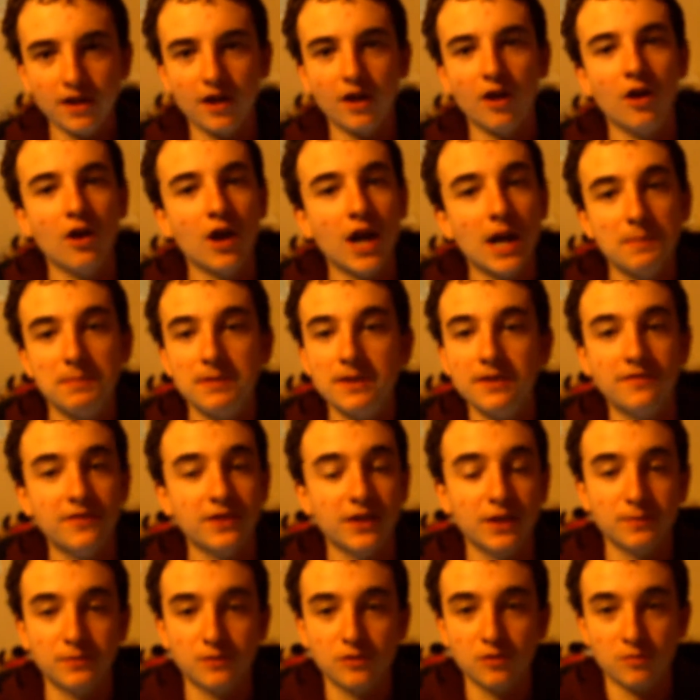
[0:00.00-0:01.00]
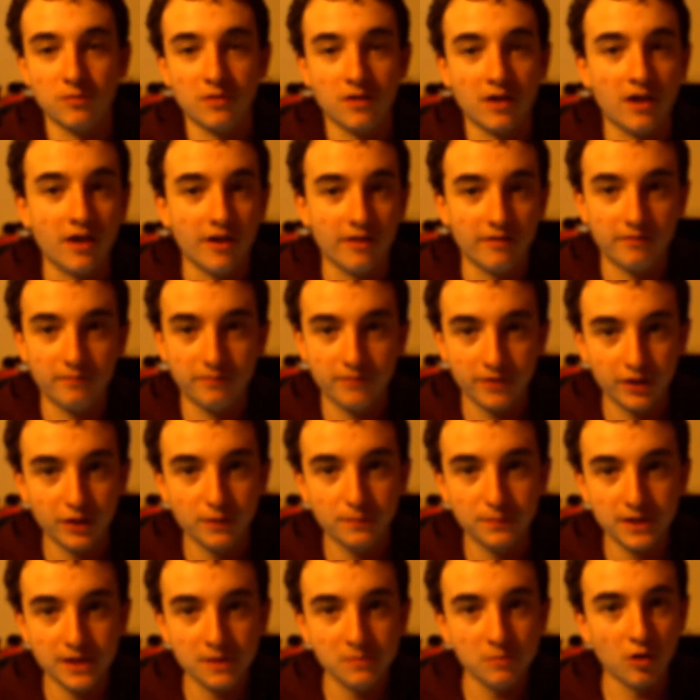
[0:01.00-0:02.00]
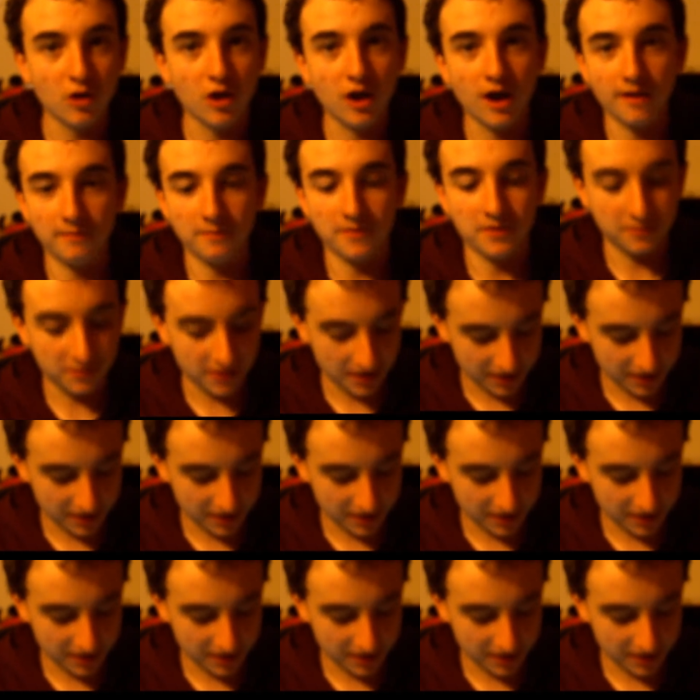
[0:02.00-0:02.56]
R.I.P. Philip Seymour Hoffman.